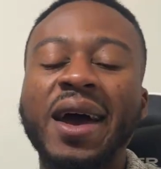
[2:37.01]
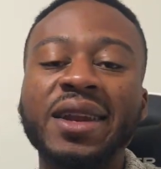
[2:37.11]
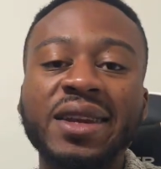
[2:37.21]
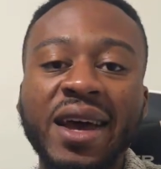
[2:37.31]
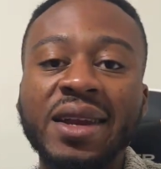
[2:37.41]

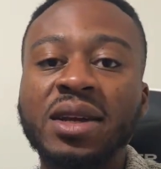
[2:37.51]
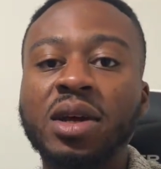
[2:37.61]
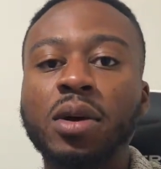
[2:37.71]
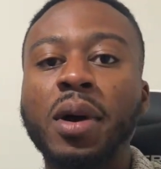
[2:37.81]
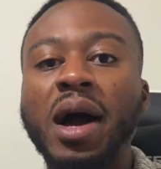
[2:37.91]
and then
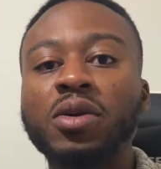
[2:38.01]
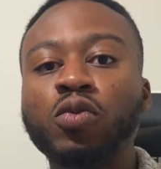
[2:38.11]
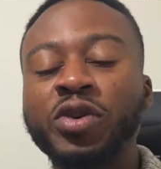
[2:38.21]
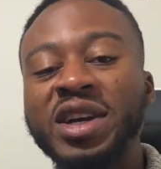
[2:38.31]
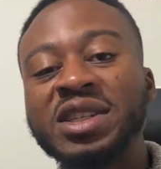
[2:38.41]

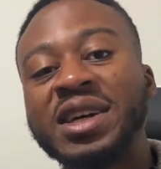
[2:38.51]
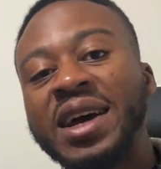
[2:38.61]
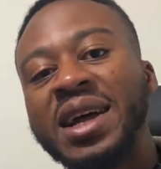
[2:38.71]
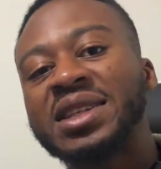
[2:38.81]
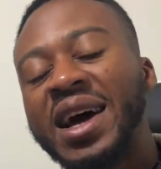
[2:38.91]

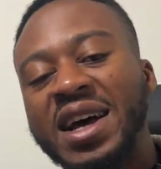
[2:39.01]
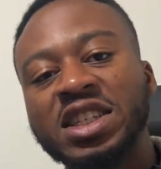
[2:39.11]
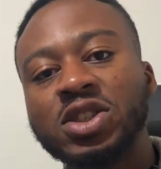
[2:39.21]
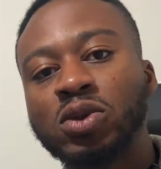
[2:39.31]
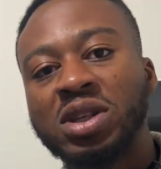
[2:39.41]
reassign that
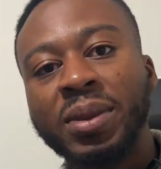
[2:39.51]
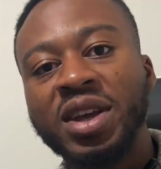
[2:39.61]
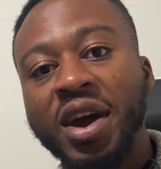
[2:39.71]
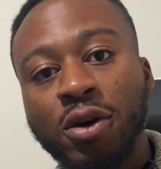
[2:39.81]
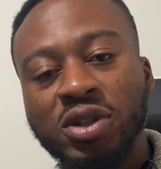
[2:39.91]
task to
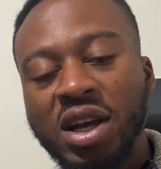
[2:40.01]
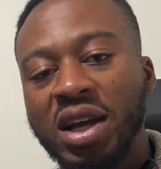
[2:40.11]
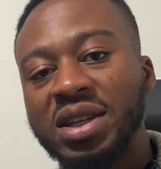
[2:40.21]
somebody else